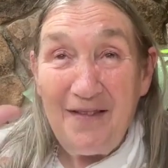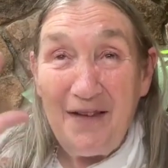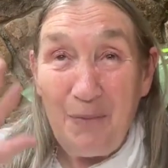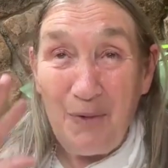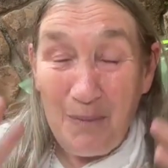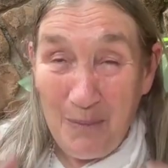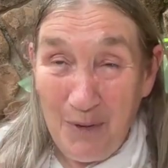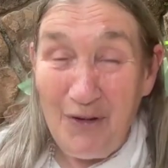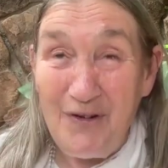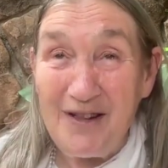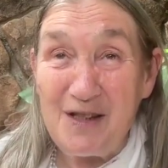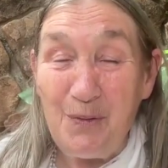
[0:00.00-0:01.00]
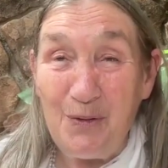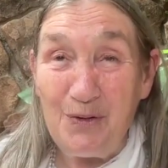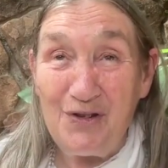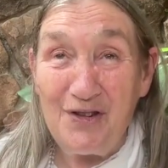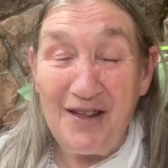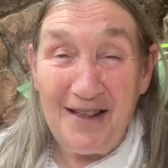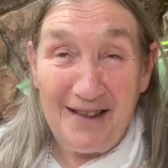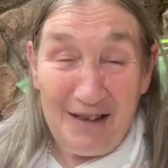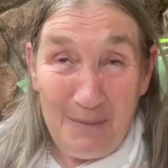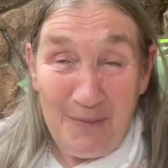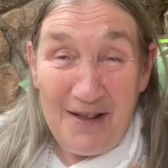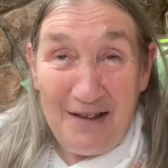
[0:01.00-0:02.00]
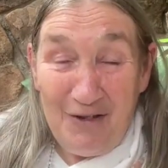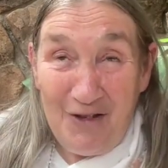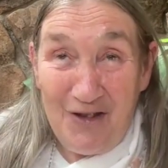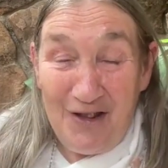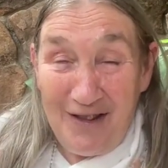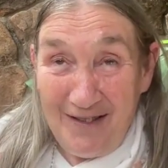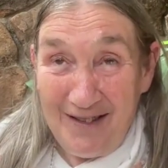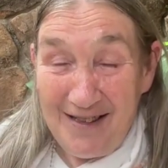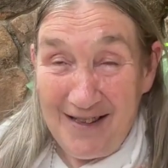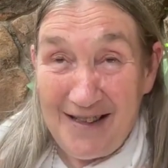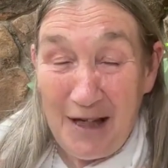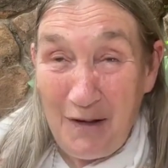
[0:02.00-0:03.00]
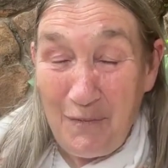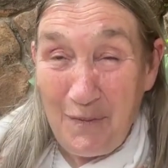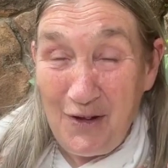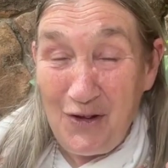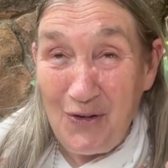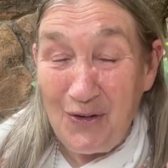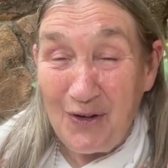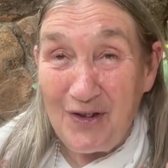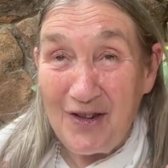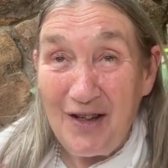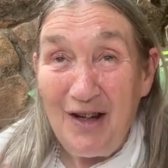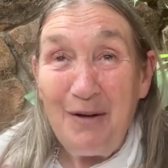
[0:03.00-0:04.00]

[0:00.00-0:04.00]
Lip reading: that were more exposed to the eclipse energy. This is how I've been taught.